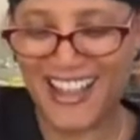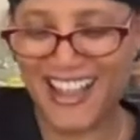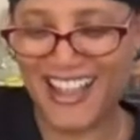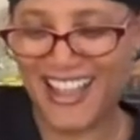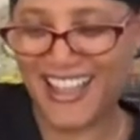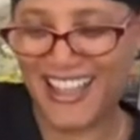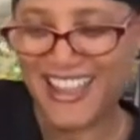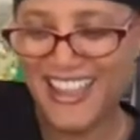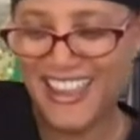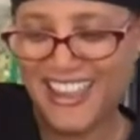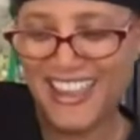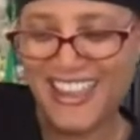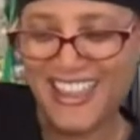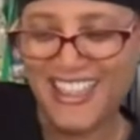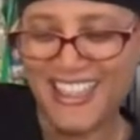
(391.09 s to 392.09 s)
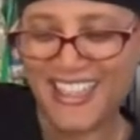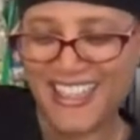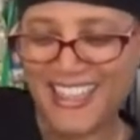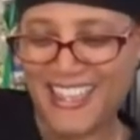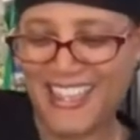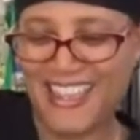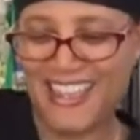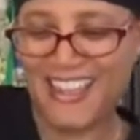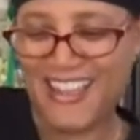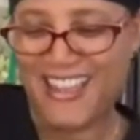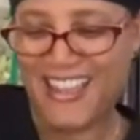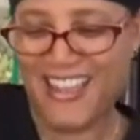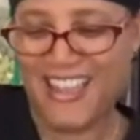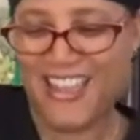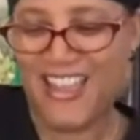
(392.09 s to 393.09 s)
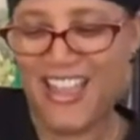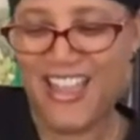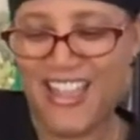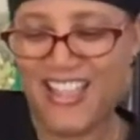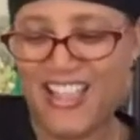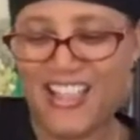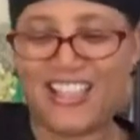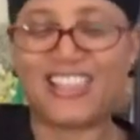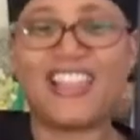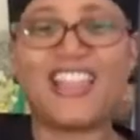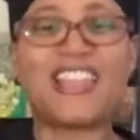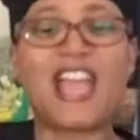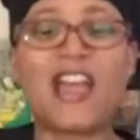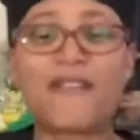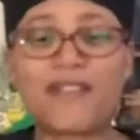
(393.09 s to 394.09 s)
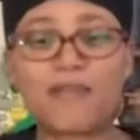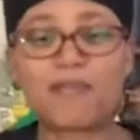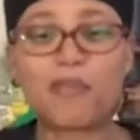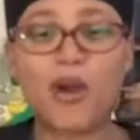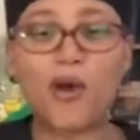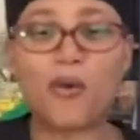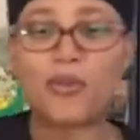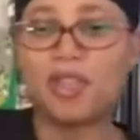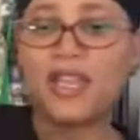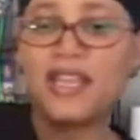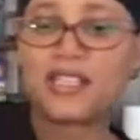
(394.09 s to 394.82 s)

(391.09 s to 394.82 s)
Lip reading: I like having both.